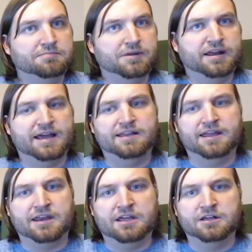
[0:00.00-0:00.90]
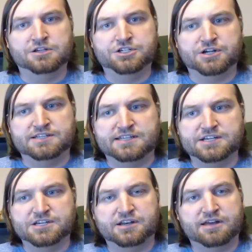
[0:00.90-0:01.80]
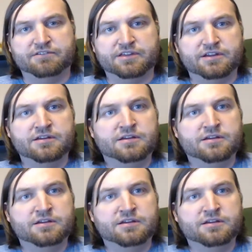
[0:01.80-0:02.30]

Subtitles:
but it had like an English translation and everything.